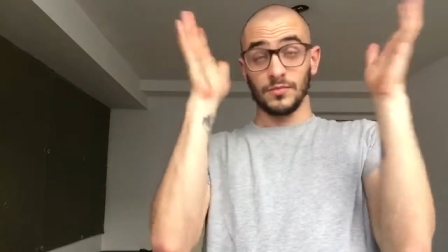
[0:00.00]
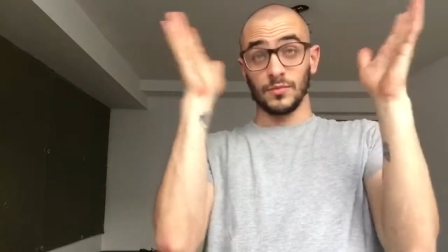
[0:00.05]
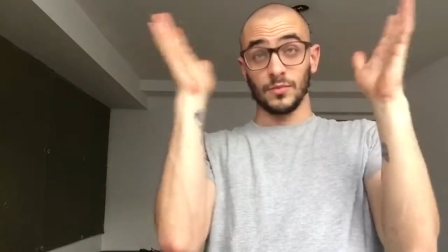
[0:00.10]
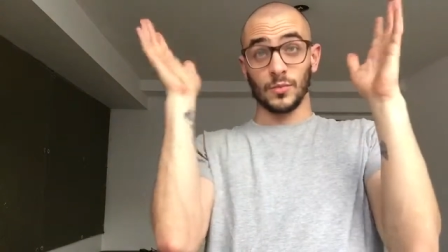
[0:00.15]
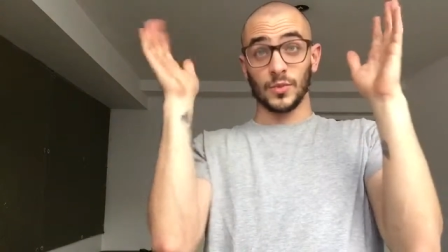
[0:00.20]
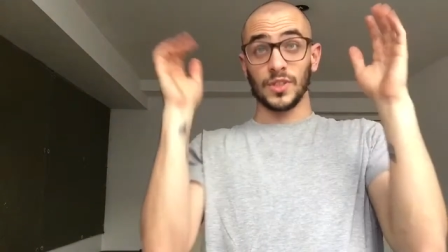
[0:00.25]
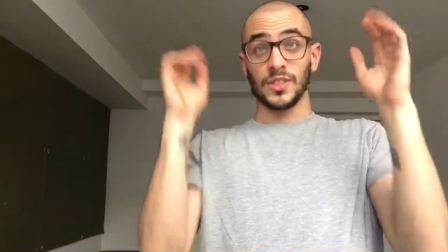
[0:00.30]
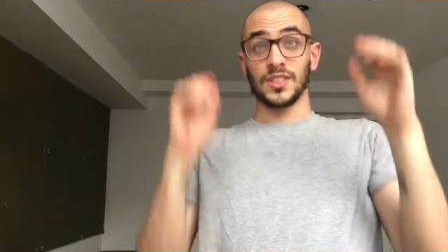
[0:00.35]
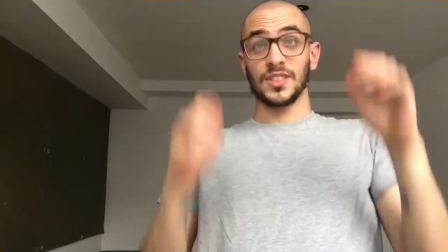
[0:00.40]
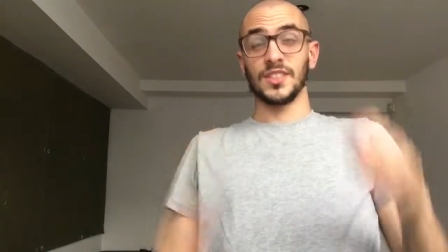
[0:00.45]

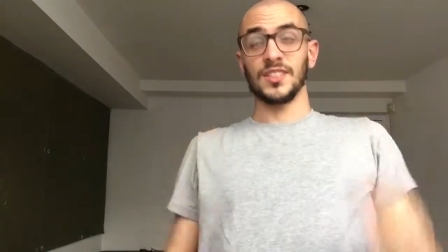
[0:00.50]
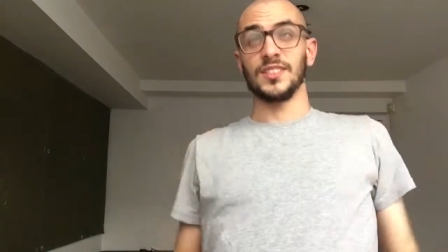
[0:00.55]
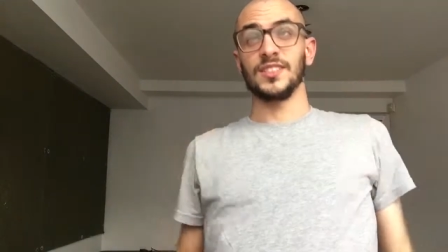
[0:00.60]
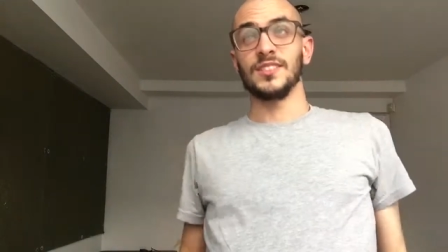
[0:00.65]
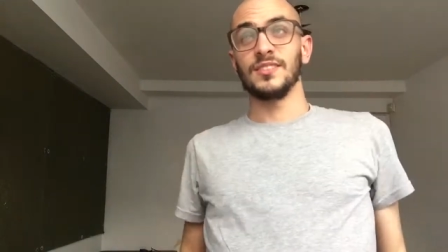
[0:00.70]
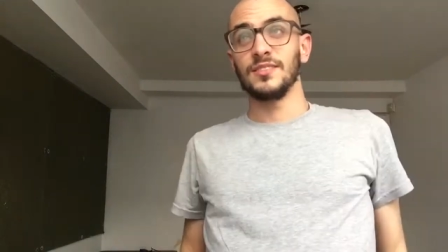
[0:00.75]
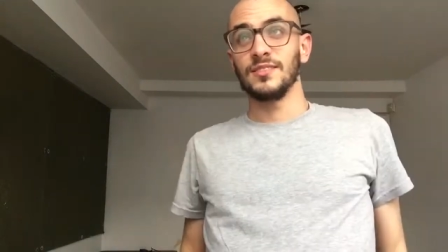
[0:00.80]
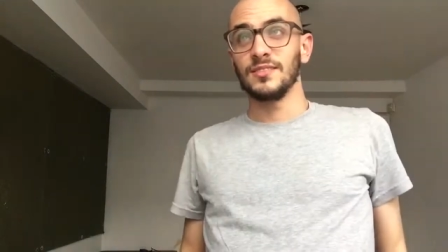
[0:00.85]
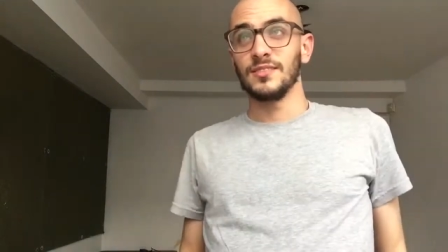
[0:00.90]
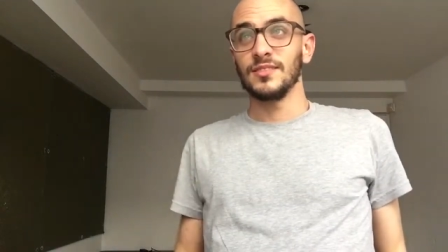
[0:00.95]
once he
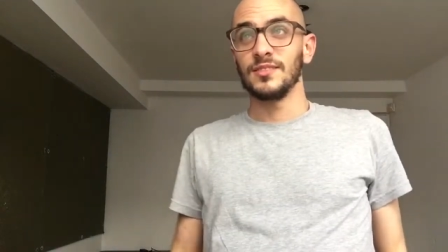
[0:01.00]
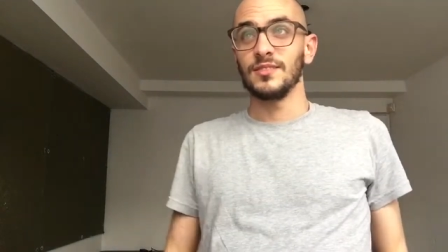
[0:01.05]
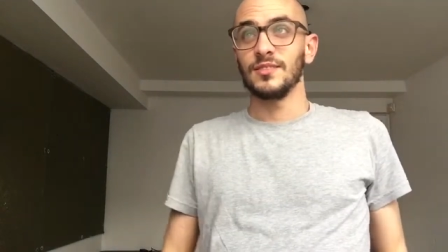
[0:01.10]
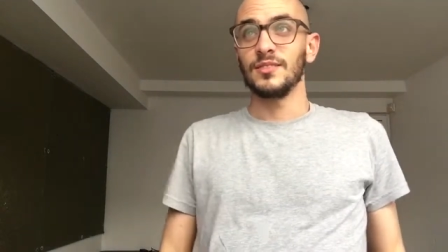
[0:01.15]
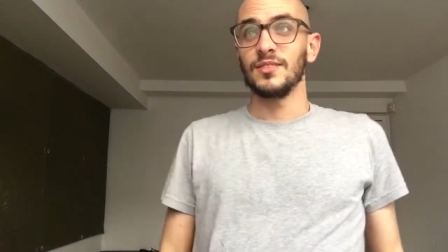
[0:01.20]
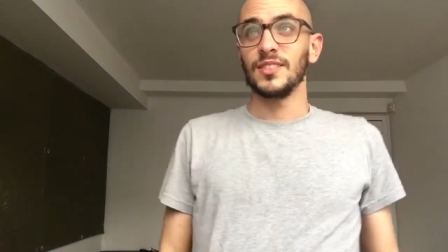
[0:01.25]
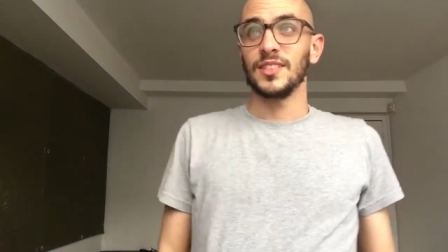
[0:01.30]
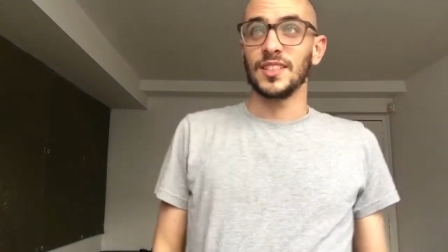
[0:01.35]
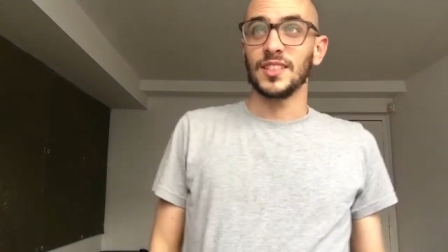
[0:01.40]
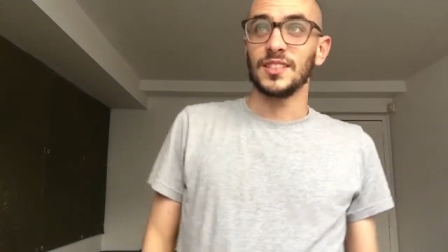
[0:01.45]

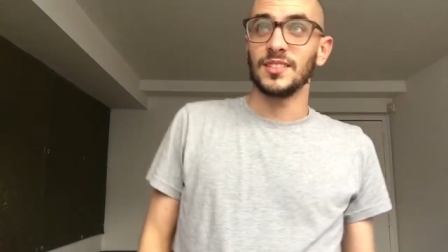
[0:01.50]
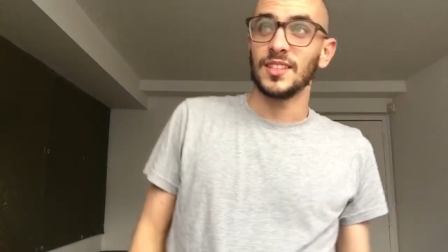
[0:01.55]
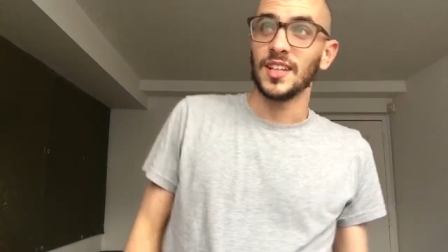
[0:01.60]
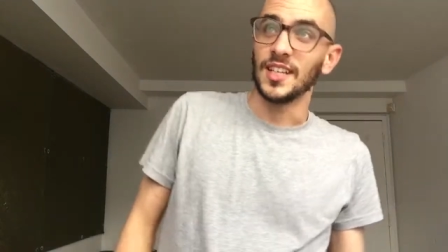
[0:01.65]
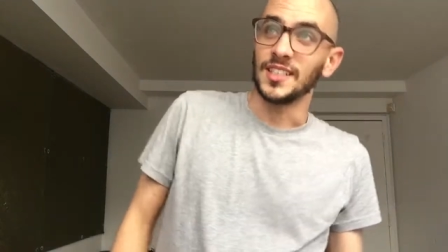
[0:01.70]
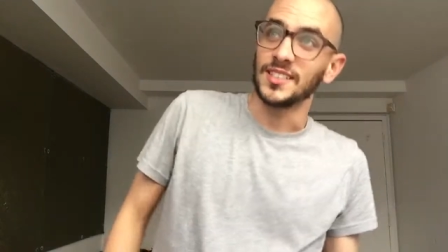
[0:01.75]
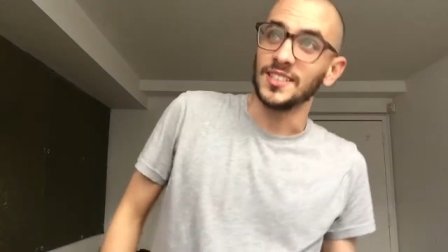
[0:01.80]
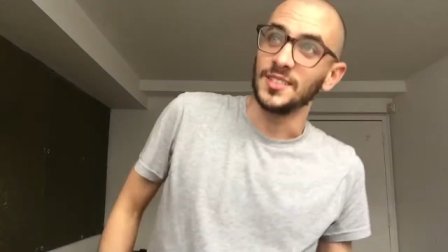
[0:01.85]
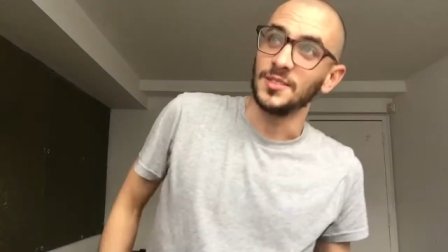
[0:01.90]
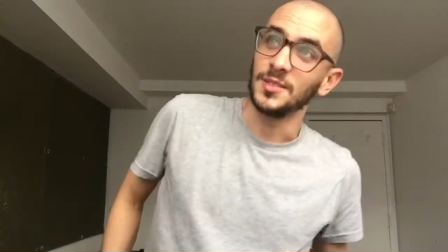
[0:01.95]

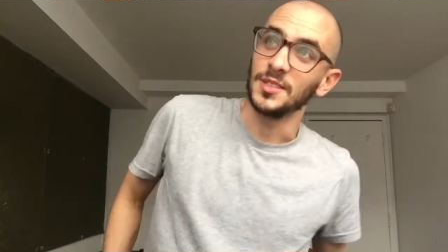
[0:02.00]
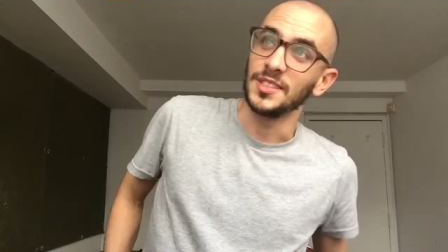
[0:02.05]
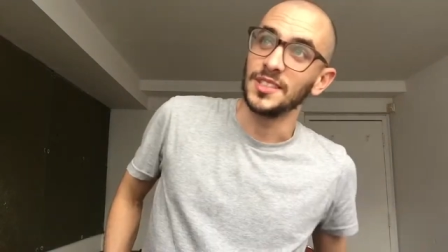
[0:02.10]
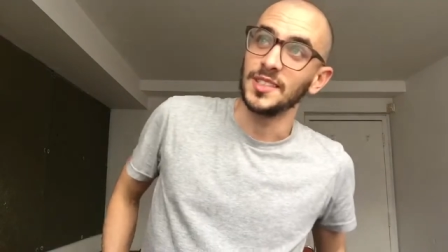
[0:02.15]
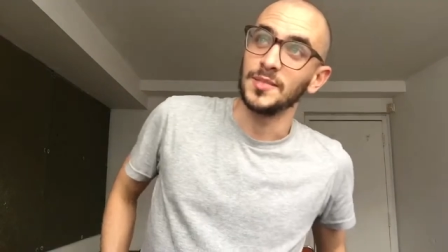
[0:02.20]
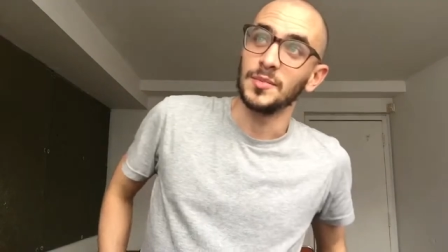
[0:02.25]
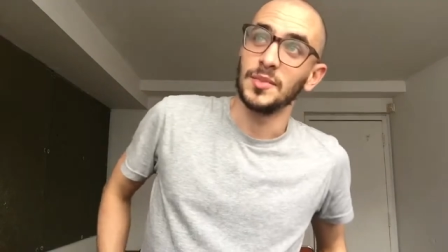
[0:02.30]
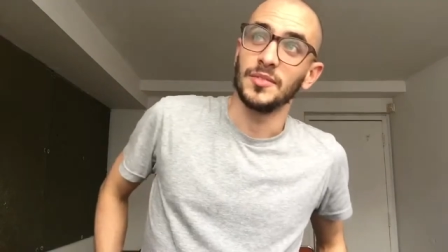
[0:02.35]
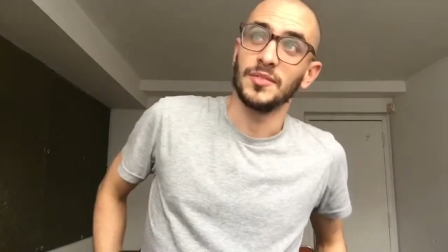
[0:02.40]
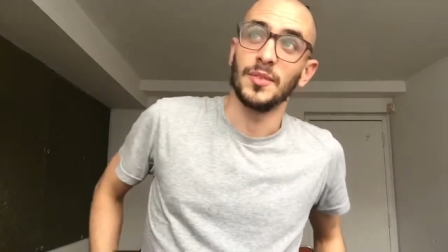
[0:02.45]
tested with
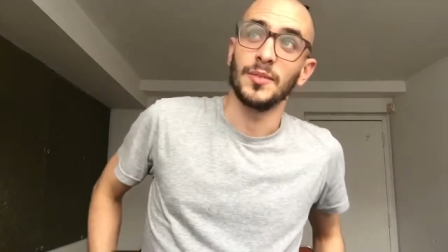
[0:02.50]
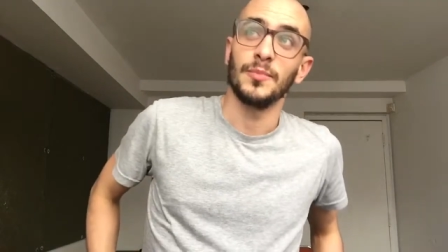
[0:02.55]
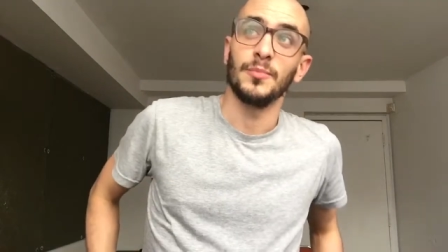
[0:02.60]
sleep